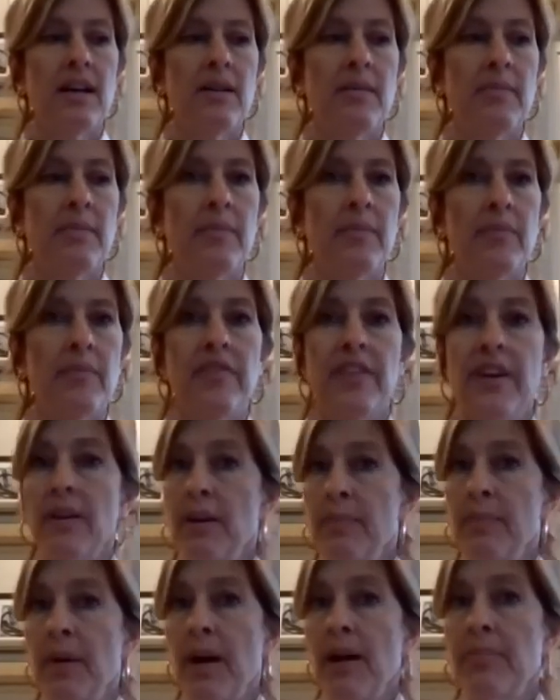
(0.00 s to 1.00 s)
Um,
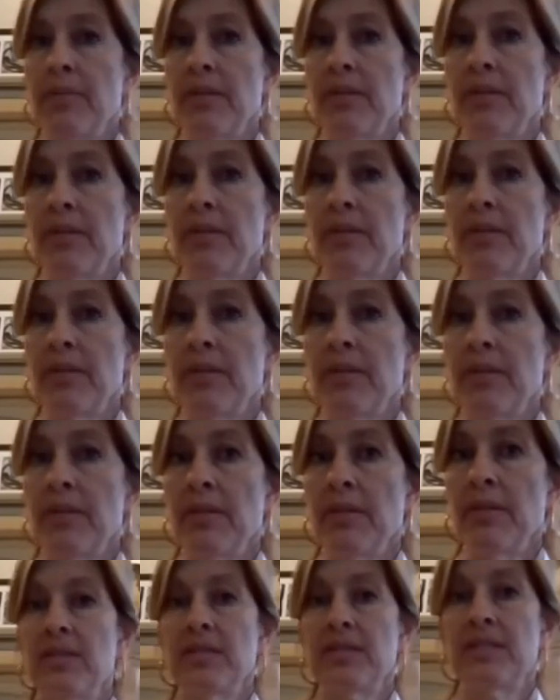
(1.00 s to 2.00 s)
very popular to
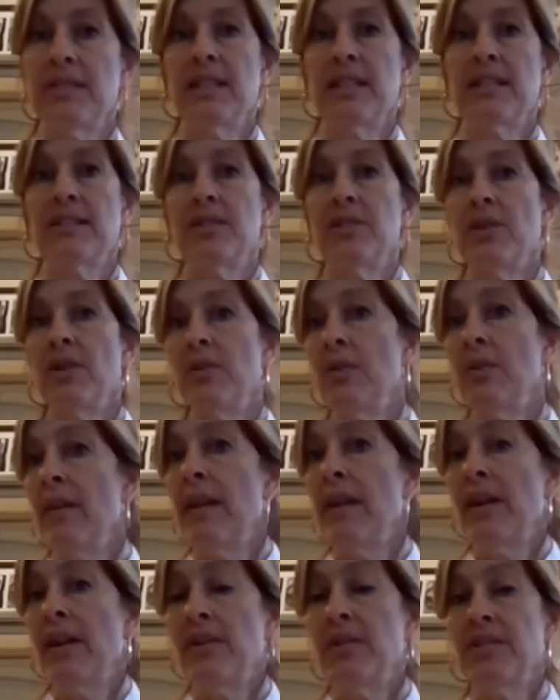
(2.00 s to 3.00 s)
have a lot of those things. You
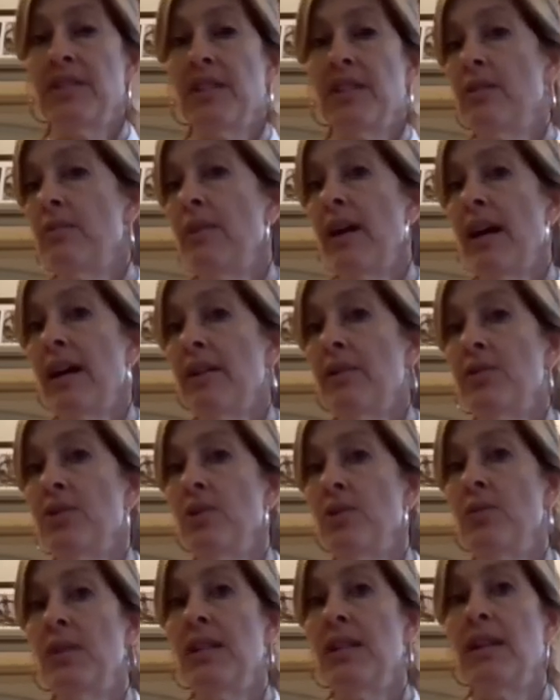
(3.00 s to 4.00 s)
know, you see the
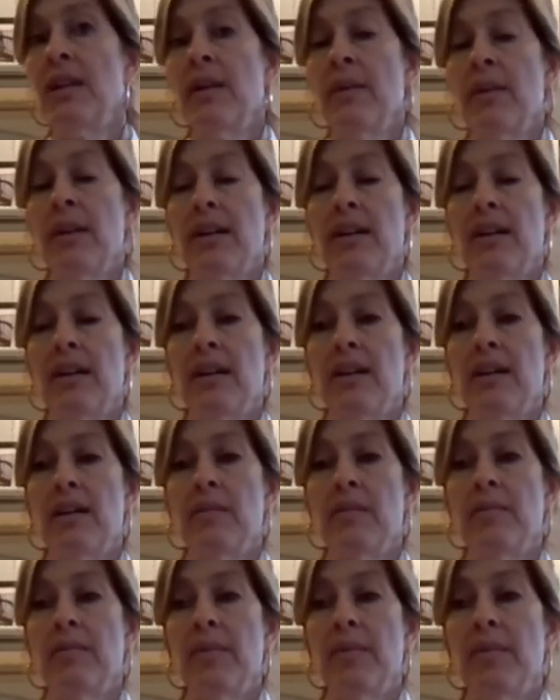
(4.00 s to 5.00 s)
ratatouille
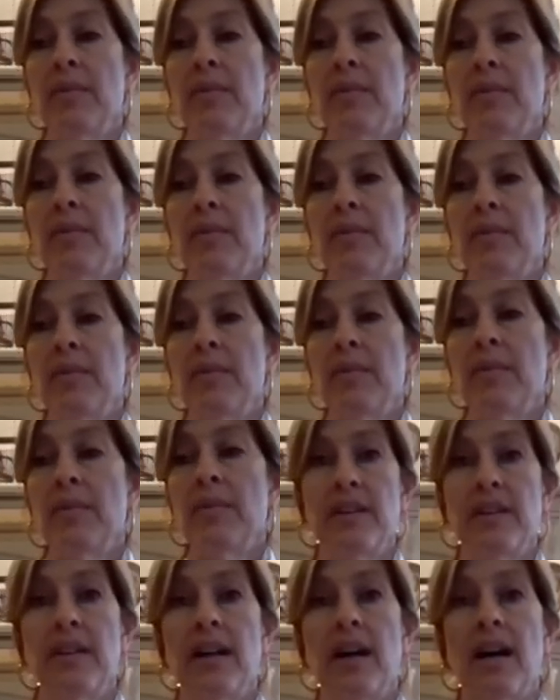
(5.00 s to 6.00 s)
um, that's
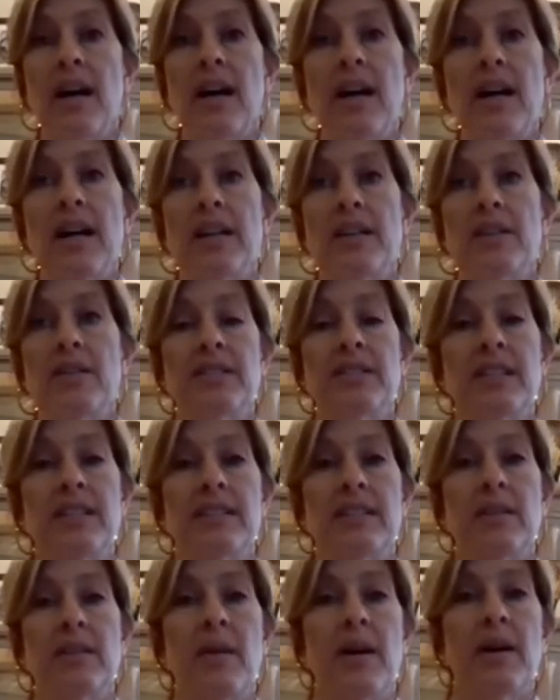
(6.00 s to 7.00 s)
also very high. You
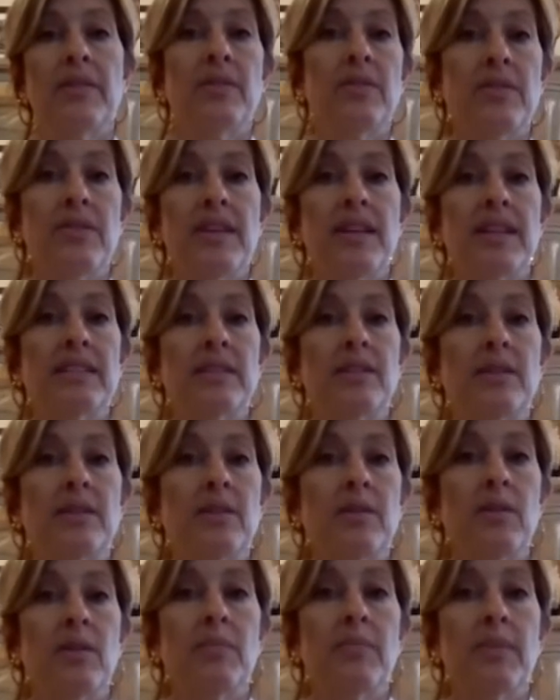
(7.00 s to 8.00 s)
see some other
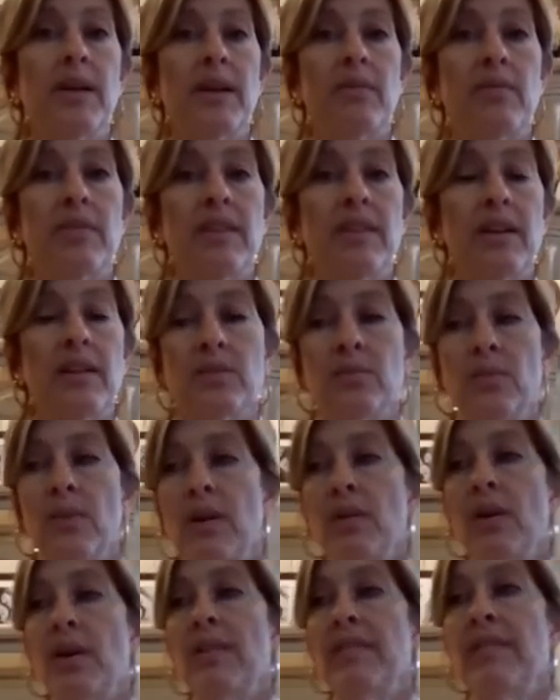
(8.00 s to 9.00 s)
things that are, are made with that
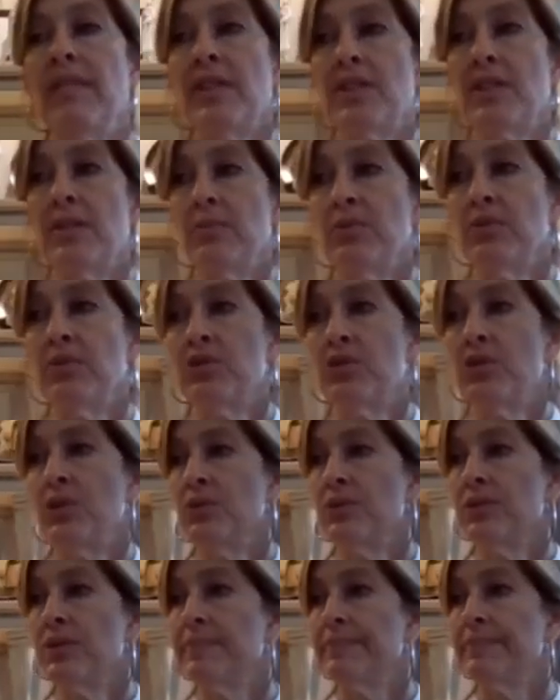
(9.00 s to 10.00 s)
as well, a lot of vegetable
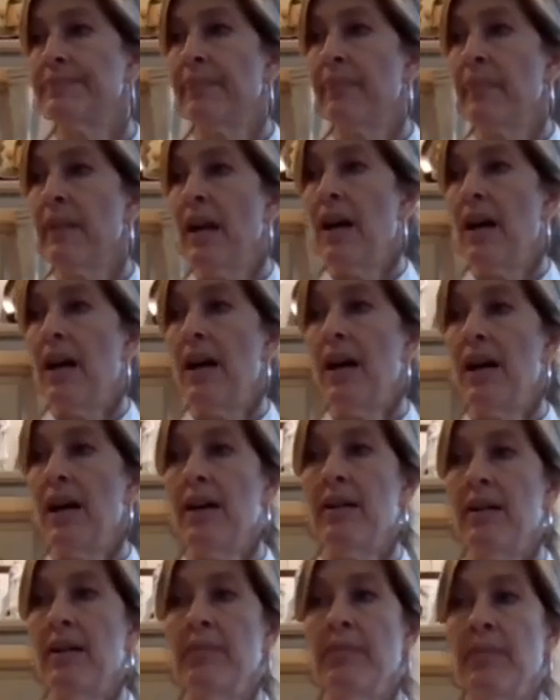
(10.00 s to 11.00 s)
stews.
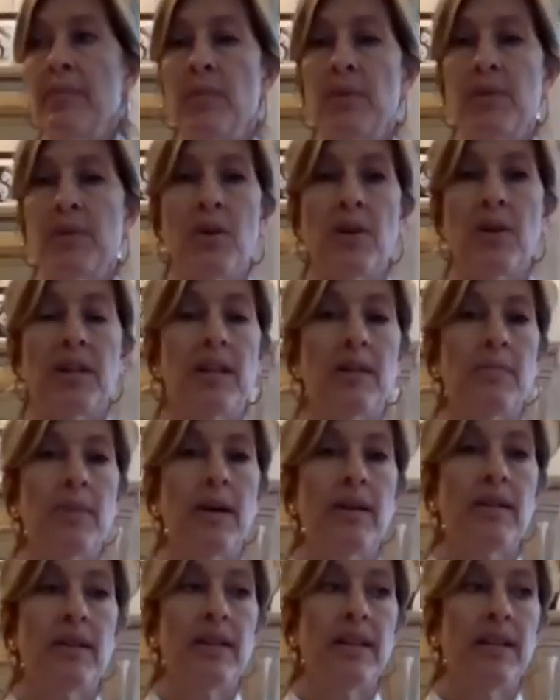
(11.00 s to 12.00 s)
Um, we're
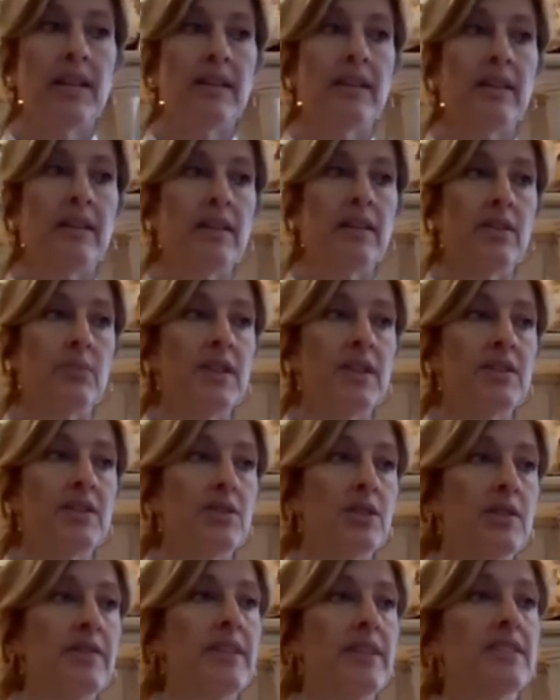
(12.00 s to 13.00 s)
talking about eating the
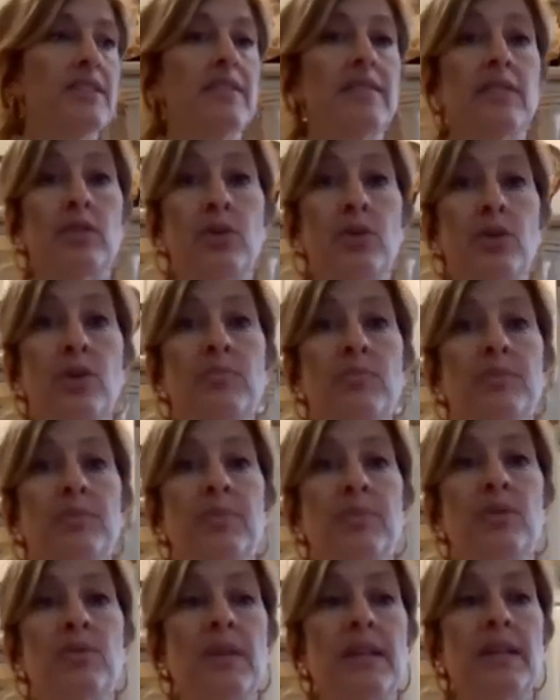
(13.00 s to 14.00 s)
three servings of
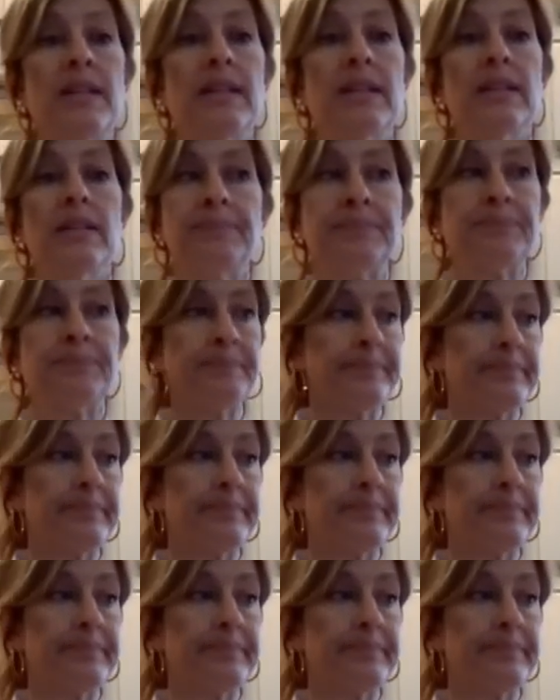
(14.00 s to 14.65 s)
legumes per week.